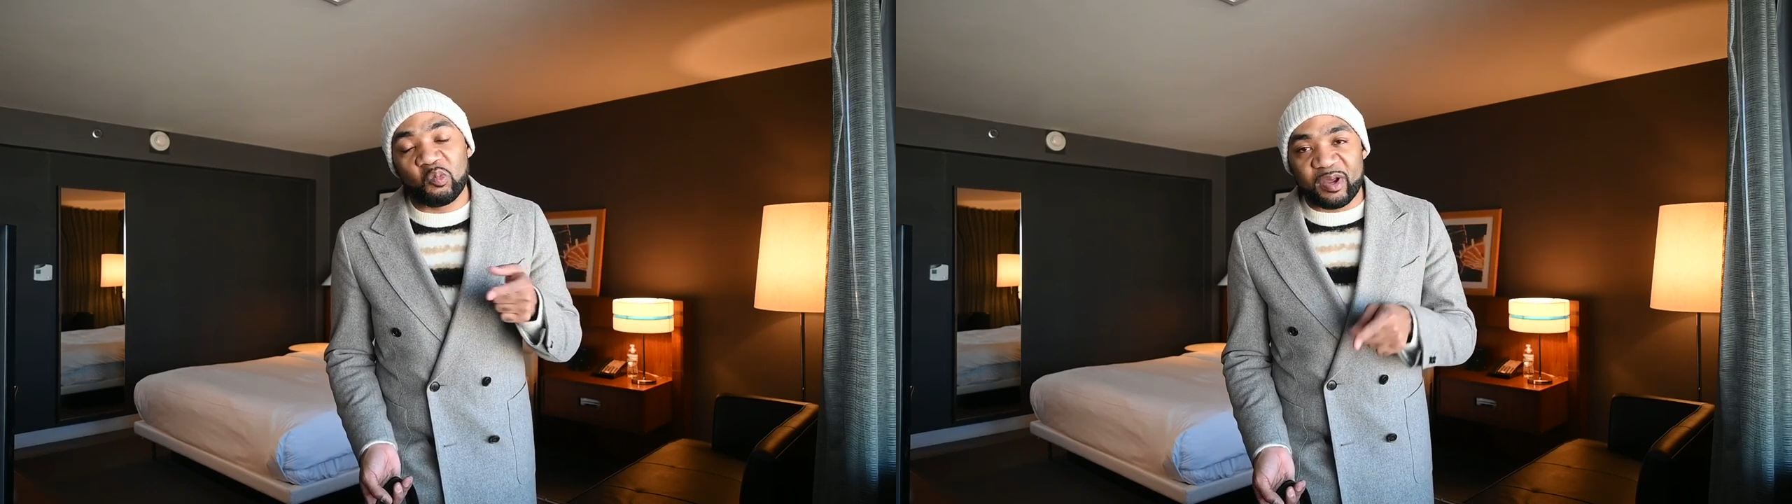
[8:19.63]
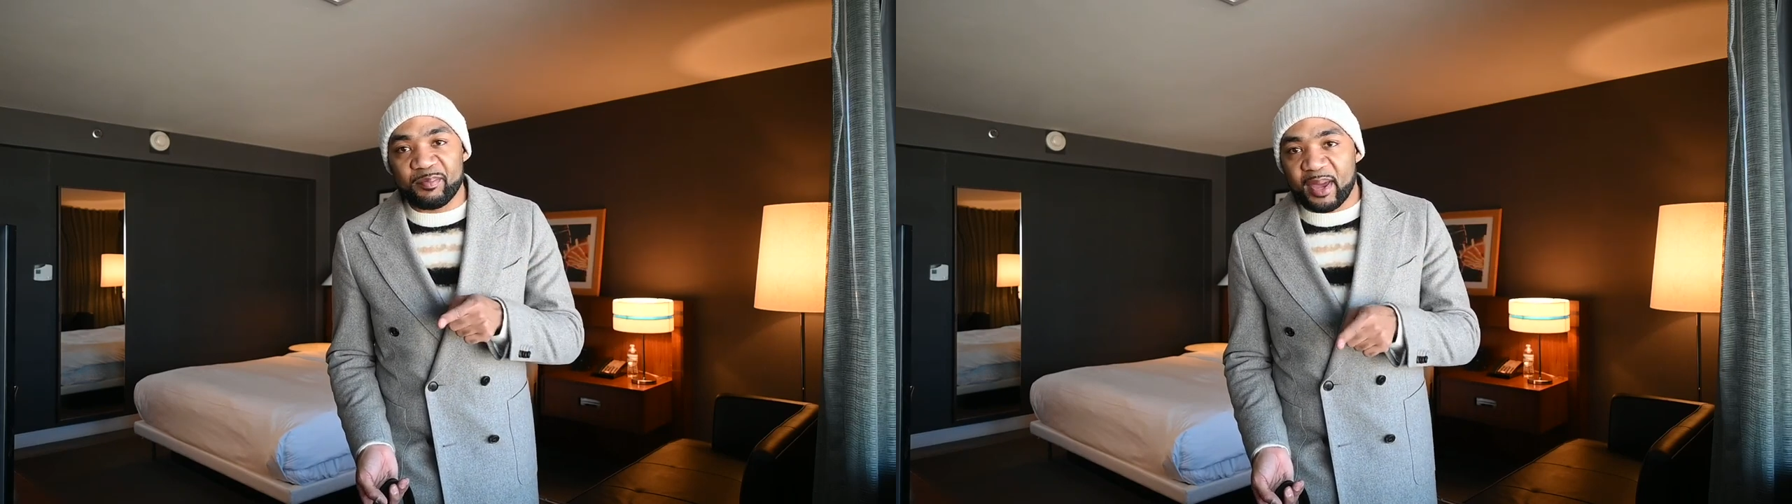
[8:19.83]

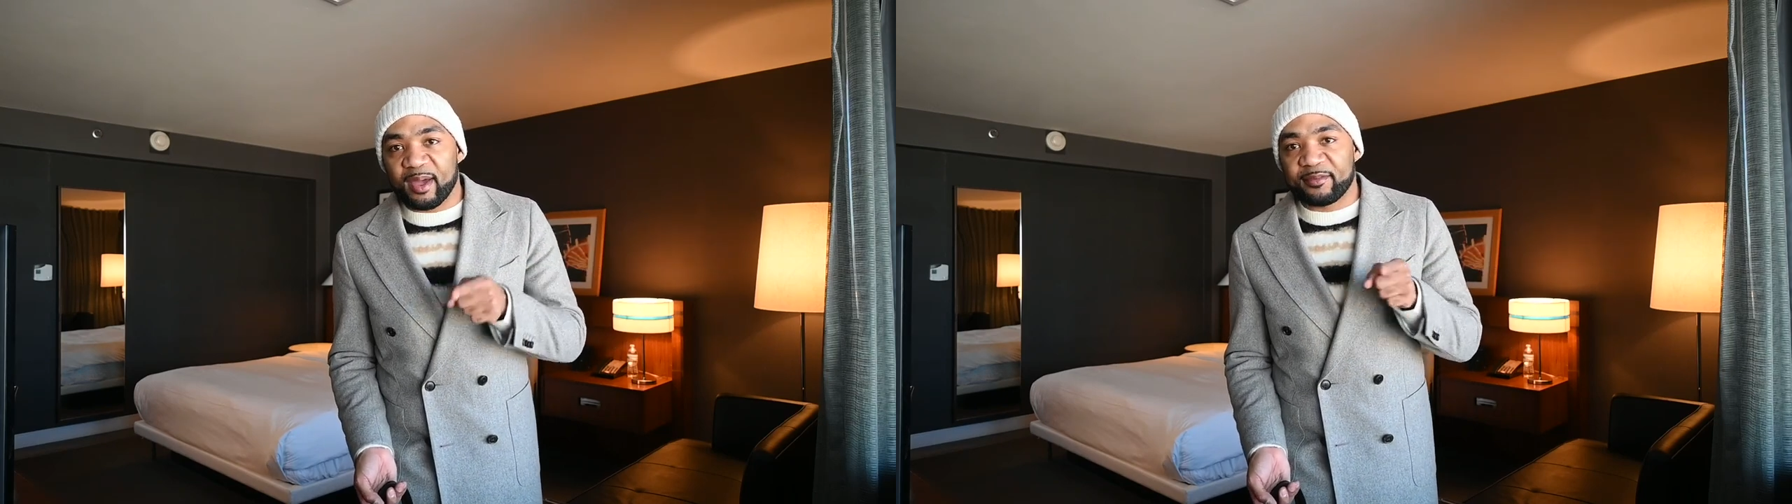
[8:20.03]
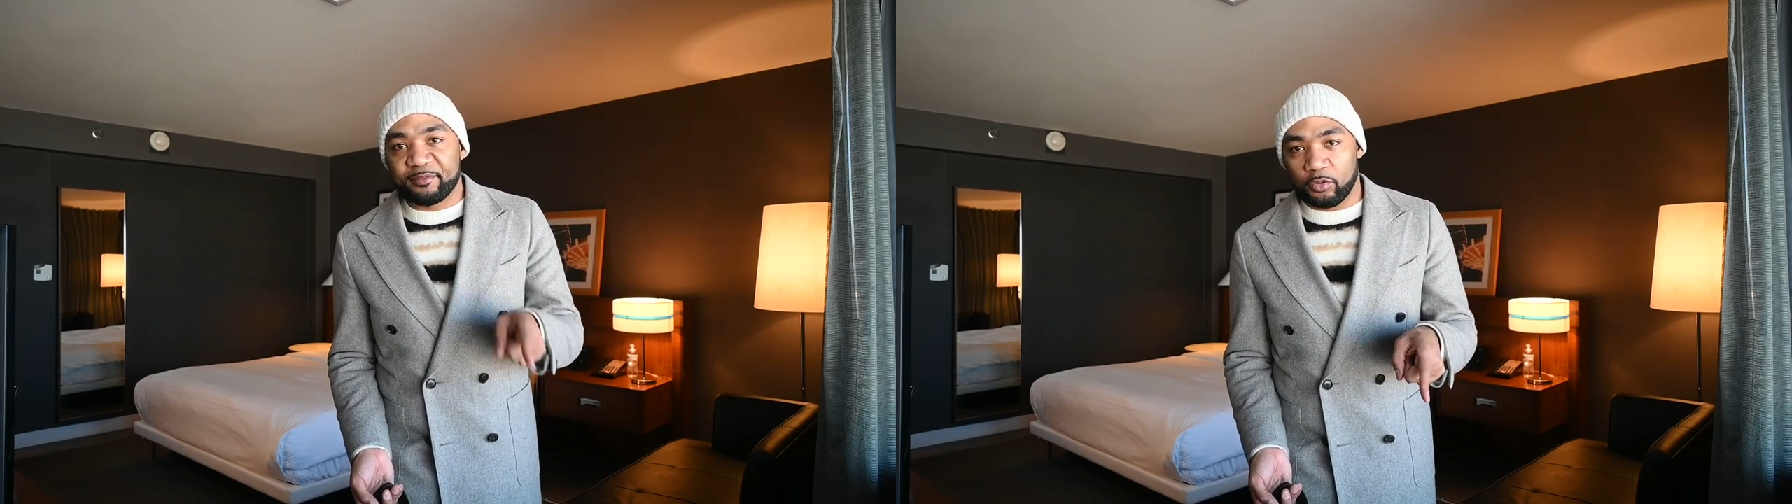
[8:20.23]
went
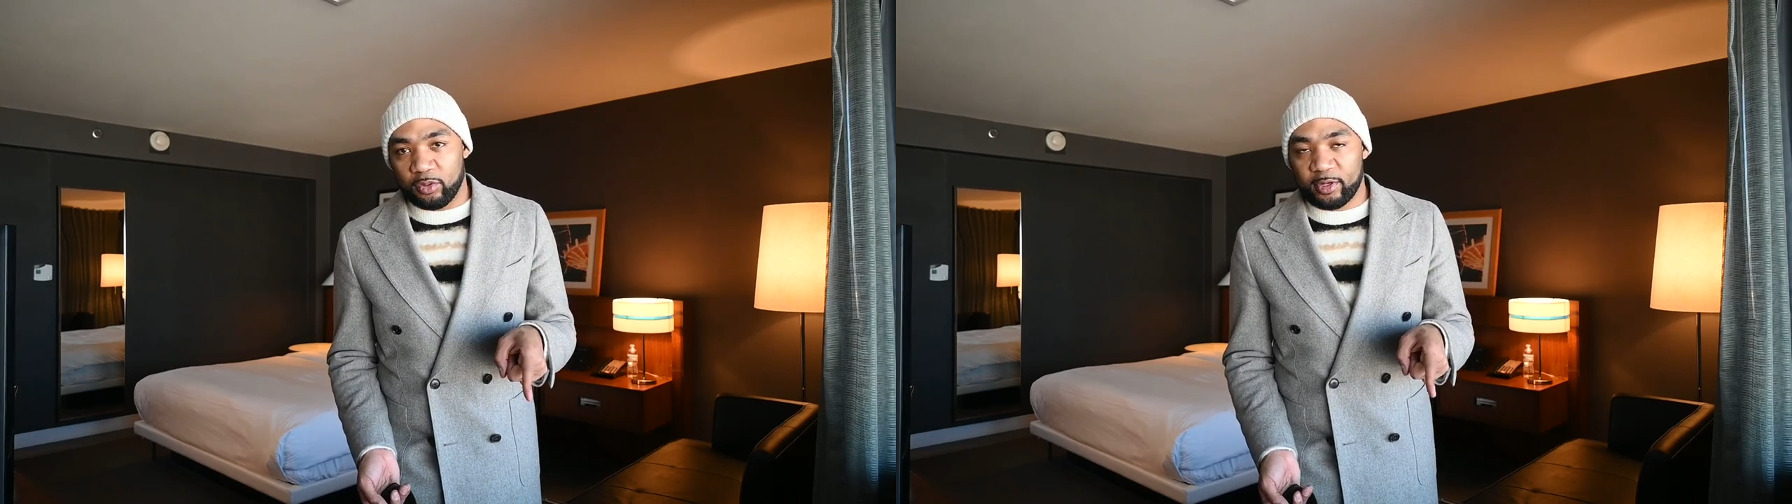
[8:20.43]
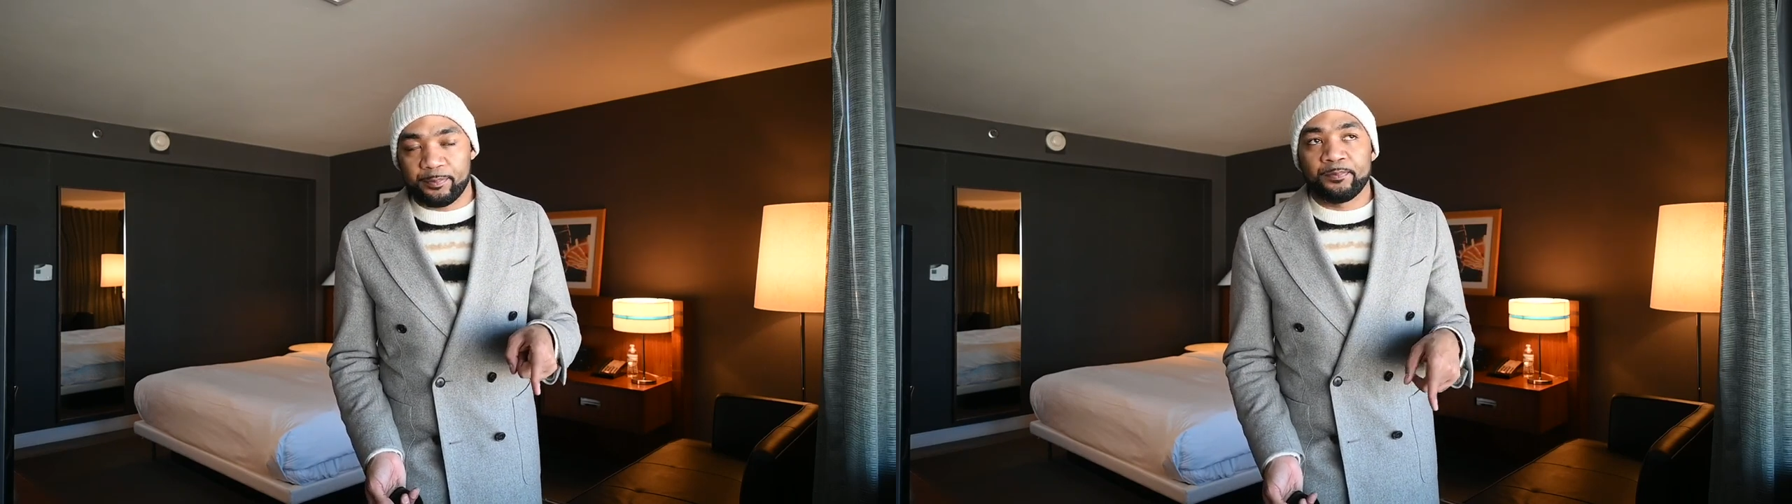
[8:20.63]
back
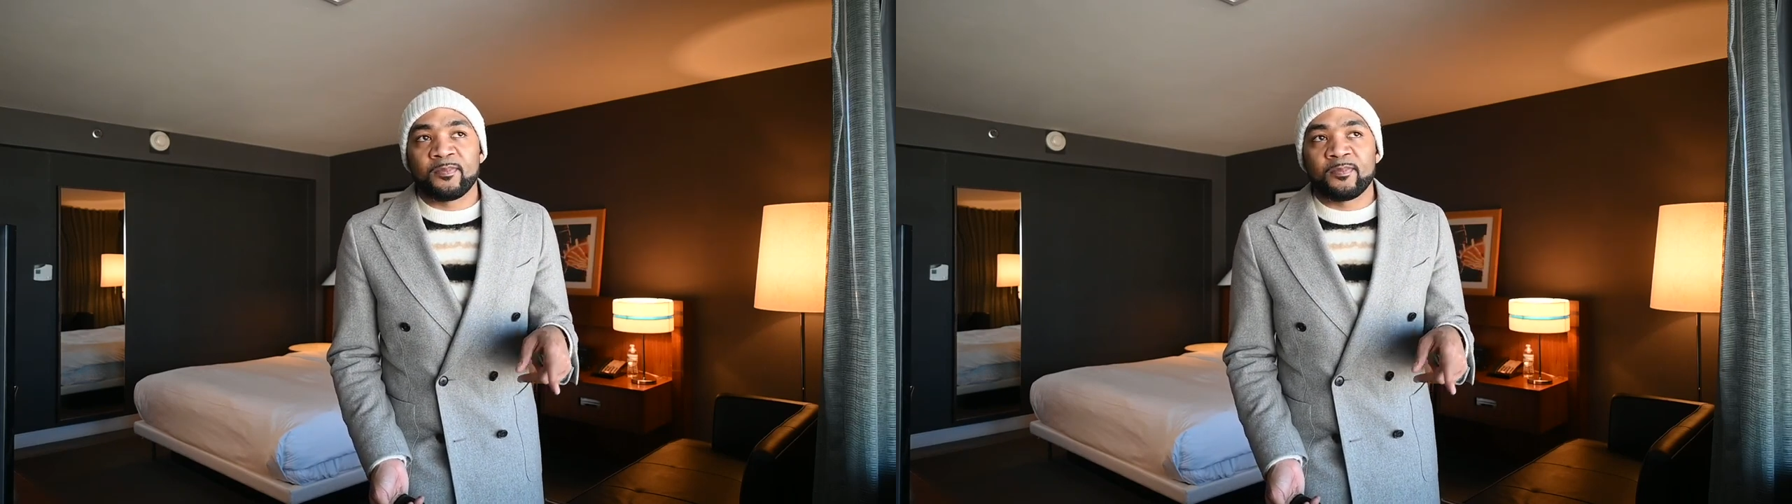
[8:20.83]
for it.